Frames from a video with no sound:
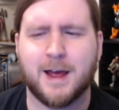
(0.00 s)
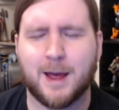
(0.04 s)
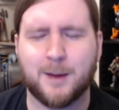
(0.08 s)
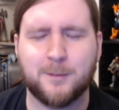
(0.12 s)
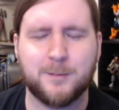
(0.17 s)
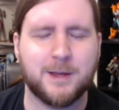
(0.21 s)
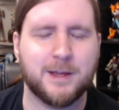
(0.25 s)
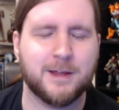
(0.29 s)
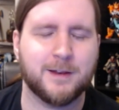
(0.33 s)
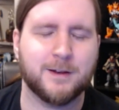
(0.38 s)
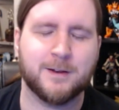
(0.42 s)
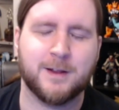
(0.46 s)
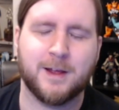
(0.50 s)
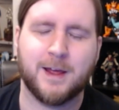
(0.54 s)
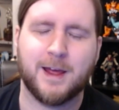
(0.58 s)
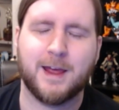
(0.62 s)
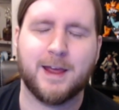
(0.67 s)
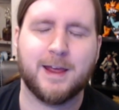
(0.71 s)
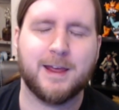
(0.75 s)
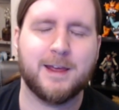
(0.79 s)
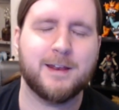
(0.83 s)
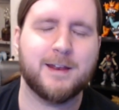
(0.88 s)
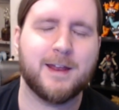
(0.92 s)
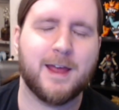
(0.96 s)
I mean,
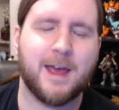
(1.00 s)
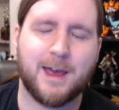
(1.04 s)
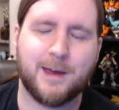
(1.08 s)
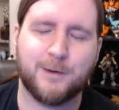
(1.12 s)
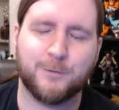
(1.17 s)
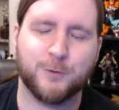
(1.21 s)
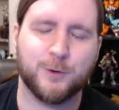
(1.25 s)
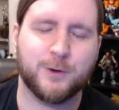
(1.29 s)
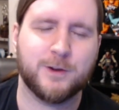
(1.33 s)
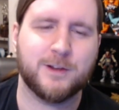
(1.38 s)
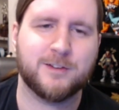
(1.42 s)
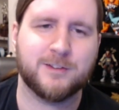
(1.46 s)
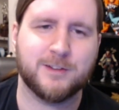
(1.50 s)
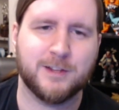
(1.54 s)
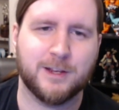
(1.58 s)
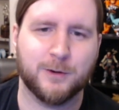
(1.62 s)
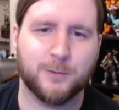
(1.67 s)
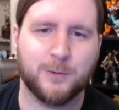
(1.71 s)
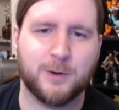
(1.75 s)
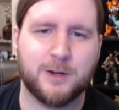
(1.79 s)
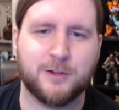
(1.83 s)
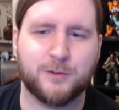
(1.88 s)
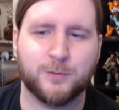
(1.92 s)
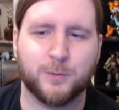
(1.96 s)
in every
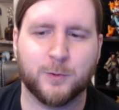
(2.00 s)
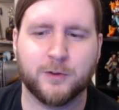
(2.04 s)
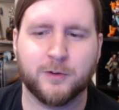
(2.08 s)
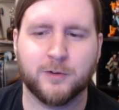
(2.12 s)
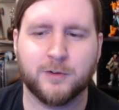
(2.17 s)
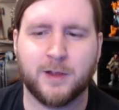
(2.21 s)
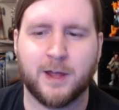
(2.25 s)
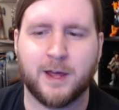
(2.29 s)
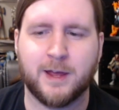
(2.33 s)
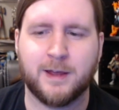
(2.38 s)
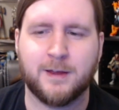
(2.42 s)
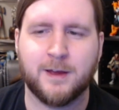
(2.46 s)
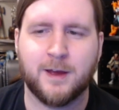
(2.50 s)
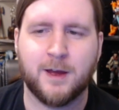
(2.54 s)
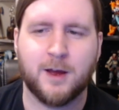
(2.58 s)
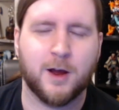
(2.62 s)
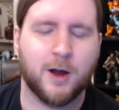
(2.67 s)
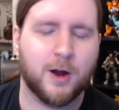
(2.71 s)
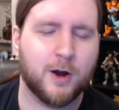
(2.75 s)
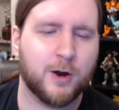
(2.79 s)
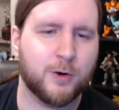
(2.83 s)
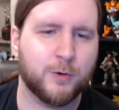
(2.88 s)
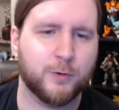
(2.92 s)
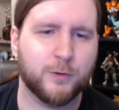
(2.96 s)
series where they're like,
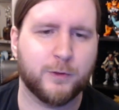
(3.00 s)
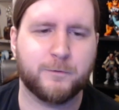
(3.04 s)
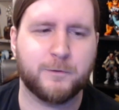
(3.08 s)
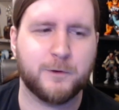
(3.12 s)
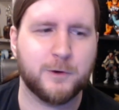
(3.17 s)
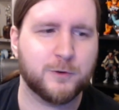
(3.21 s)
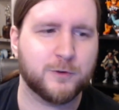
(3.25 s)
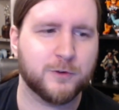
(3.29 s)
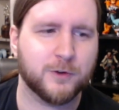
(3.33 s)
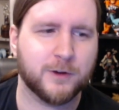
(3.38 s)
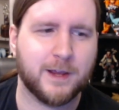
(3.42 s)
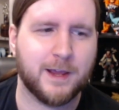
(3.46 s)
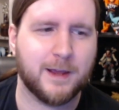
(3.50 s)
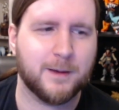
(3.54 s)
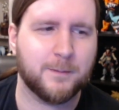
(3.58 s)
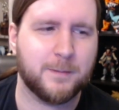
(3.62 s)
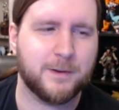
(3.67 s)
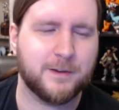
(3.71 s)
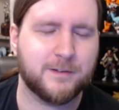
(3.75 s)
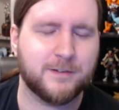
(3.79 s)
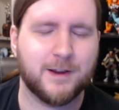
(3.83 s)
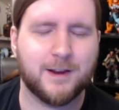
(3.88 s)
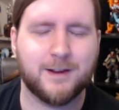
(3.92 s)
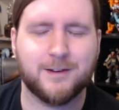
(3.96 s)
oh, the future can't
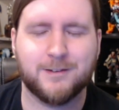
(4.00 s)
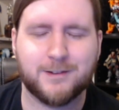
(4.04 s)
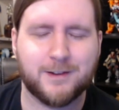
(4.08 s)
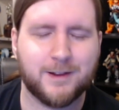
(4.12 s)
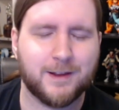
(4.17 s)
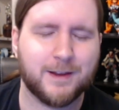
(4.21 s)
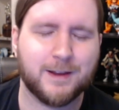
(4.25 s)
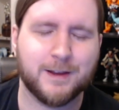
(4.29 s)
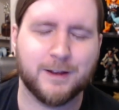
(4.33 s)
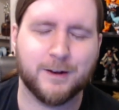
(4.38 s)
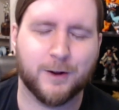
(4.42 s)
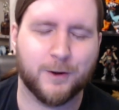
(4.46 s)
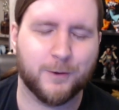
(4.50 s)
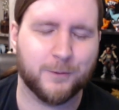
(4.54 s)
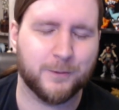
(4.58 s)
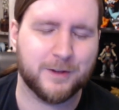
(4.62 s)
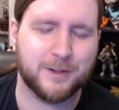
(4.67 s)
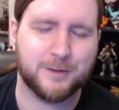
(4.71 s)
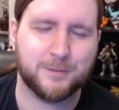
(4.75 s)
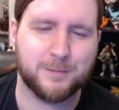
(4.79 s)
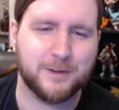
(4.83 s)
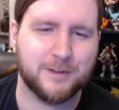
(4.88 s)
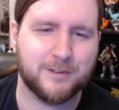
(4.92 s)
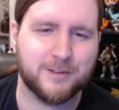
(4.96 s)
be changed, it can
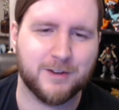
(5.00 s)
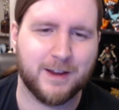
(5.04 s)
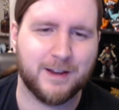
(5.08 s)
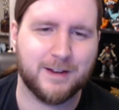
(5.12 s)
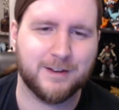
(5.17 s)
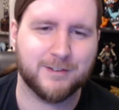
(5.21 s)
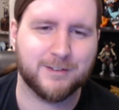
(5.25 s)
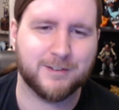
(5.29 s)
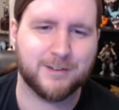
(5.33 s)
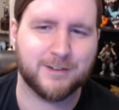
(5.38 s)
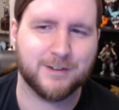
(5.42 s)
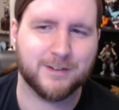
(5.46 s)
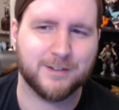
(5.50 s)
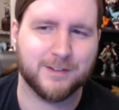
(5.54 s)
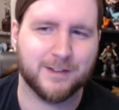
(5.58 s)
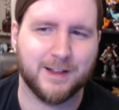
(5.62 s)
always be changed.